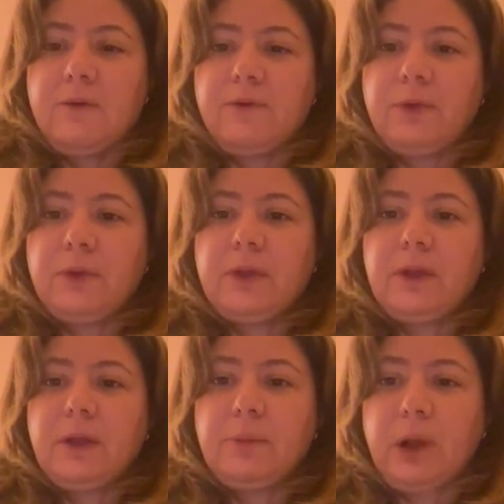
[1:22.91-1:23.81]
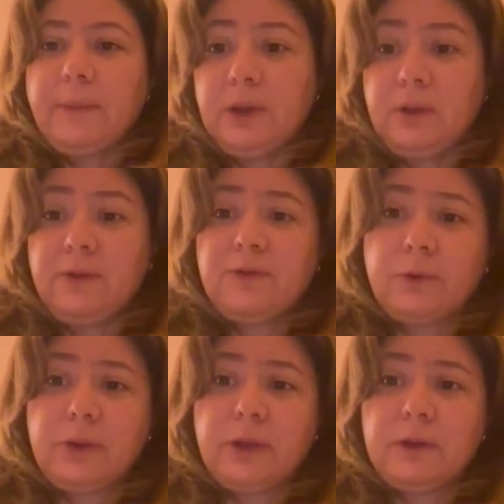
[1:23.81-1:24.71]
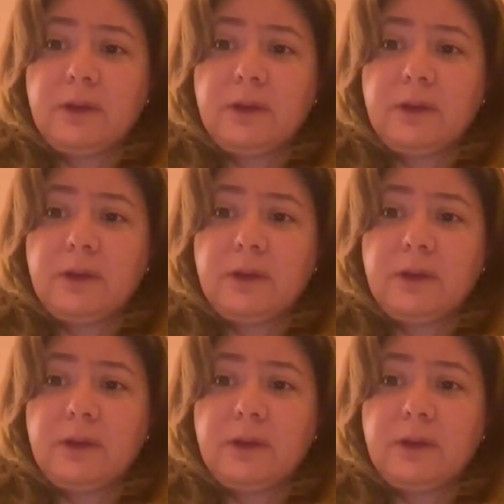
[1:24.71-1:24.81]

Falola, a prominent historian,